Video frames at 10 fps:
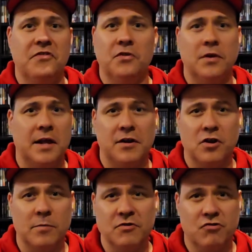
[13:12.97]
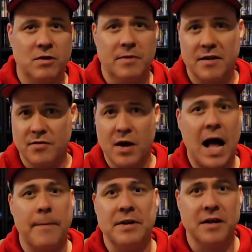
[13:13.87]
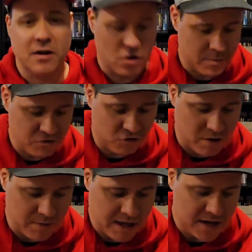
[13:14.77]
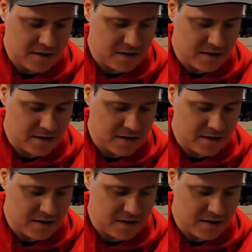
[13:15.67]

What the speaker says: sold out of Kirby's Dream Land, so happy to get Kirby's Dream Land.